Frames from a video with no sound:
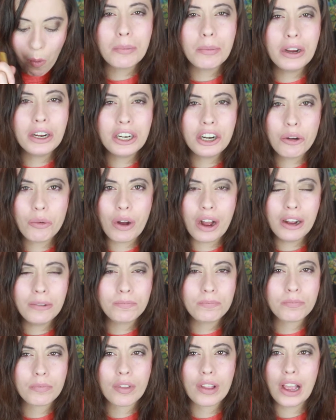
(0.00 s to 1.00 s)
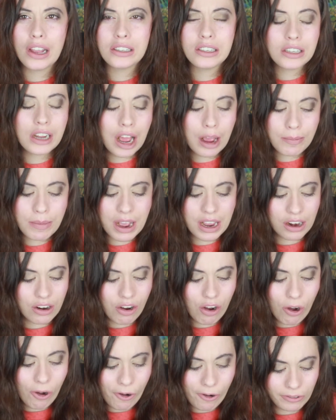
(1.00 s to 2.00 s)
But you know what? It's not bad at
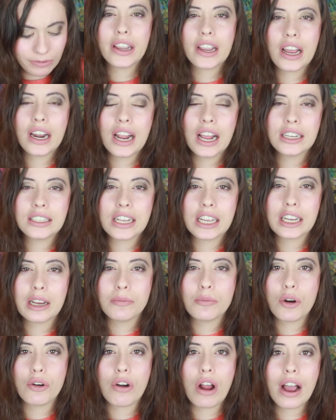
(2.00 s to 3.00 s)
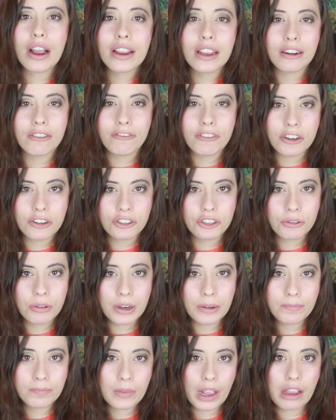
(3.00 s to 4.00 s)
all. It kind of has like a Moroccan feel to
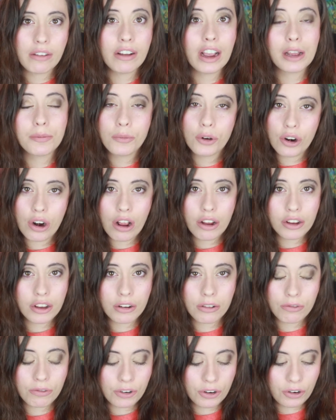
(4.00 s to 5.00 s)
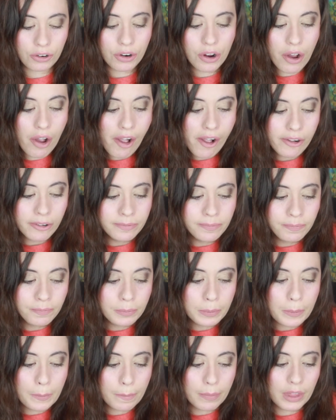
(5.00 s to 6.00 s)
it. I've had Moroccan food
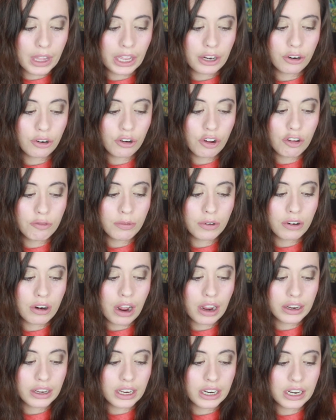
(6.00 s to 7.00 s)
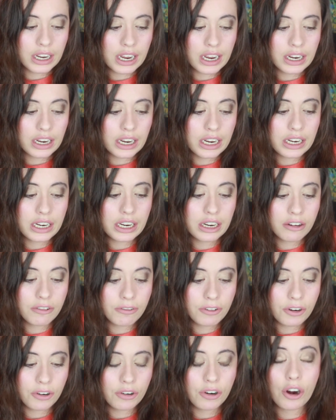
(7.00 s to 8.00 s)
I don't know if Moroccan and Indian
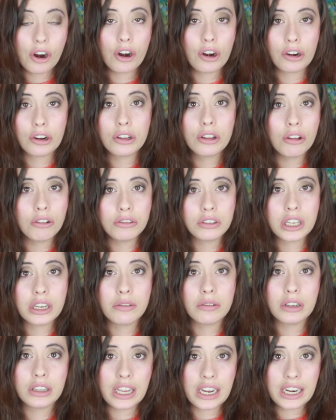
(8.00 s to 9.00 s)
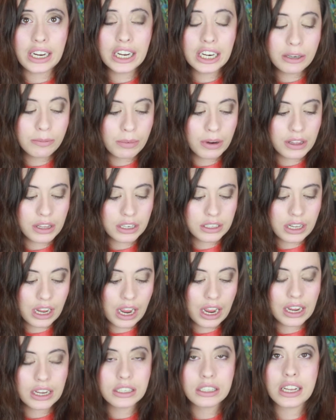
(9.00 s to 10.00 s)
food are closely related, but this
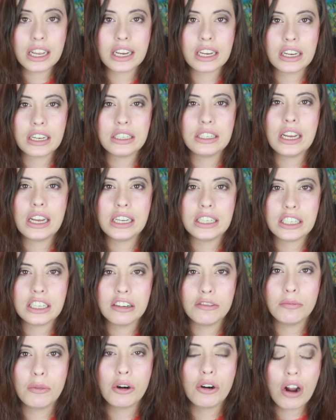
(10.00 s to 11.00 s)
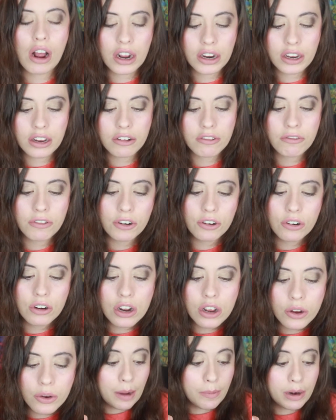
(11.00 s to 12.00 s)
has like a taste of Moroccan
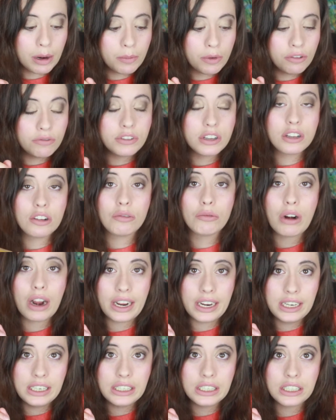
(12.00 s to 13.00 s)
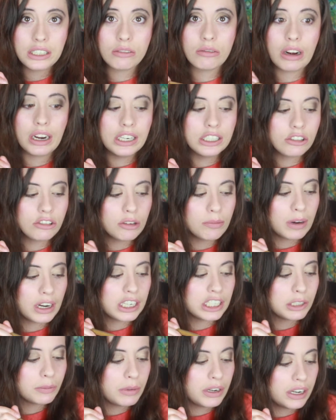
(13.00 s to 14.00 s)
food. I'm gonna move to the rice. The rice
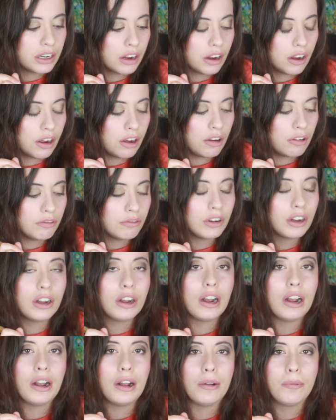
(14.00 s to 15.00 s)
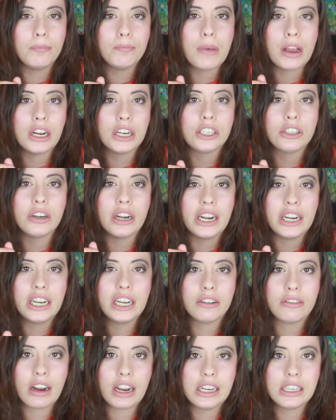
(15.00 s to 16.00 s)
reminds me of um,
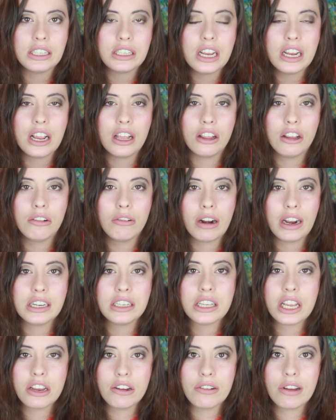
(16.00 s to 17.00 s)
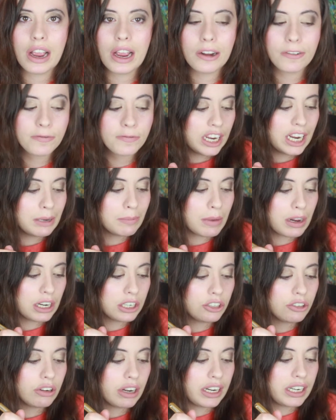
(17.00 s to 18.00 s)
Mediterranean rice, the yellow rice that you get in
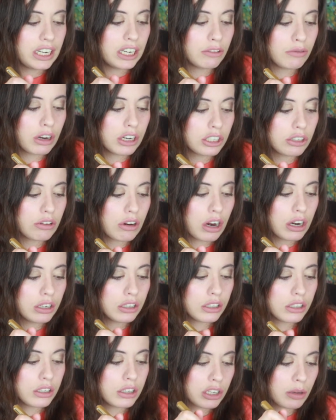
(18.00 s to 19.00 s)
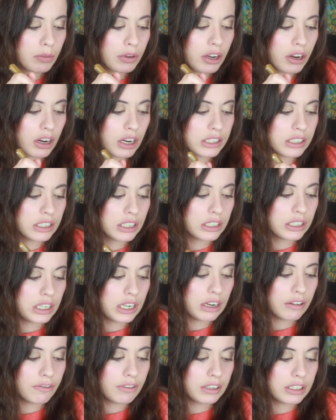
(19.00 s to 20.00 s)
Mediterranean restaurants. So I'm curious to
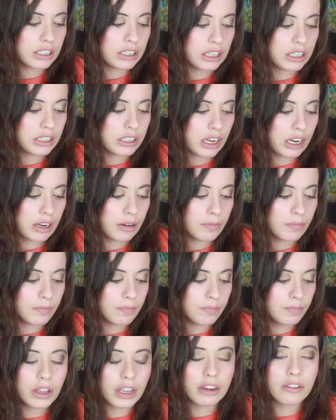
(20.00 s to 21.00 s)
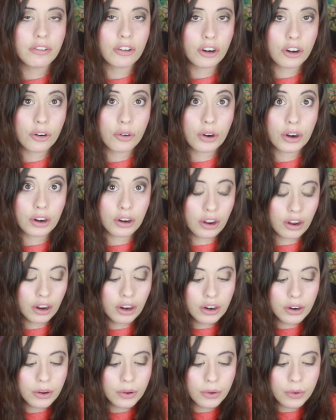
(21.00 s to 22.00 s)
see if it's the same flavor or
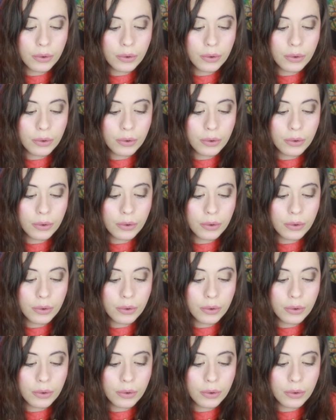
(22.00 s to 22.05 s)
not.